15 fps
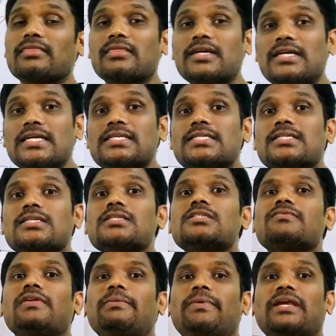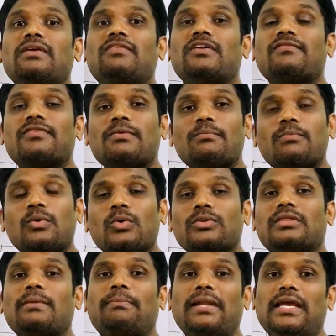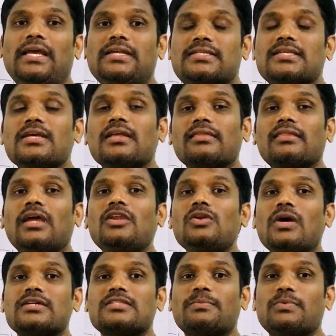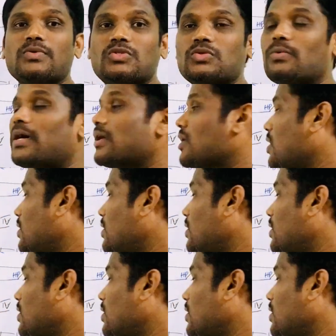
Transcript: The distance will be given from both the planes, then you are supposed to work